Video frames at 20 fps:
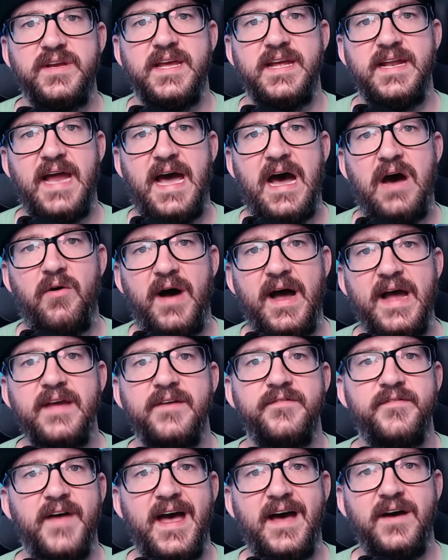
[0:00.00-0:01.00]
at how I
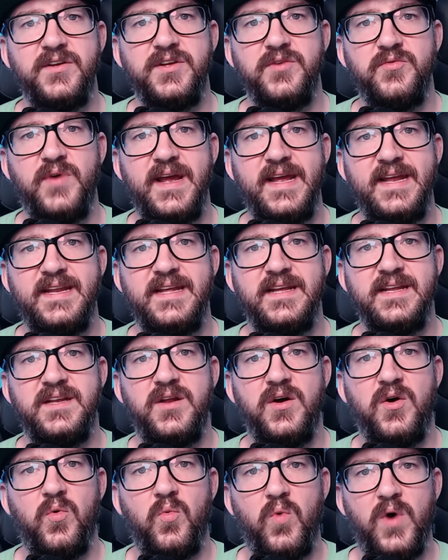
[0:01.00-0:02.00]

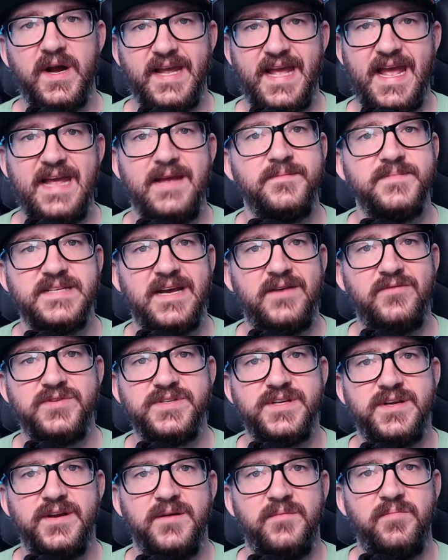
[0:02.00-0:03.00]
evaluated what games I
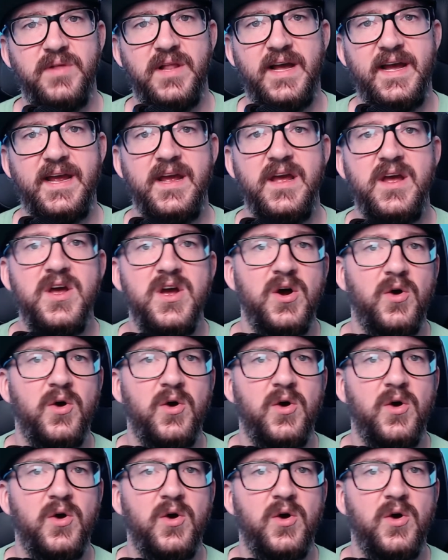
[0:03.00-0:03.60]
was going to play.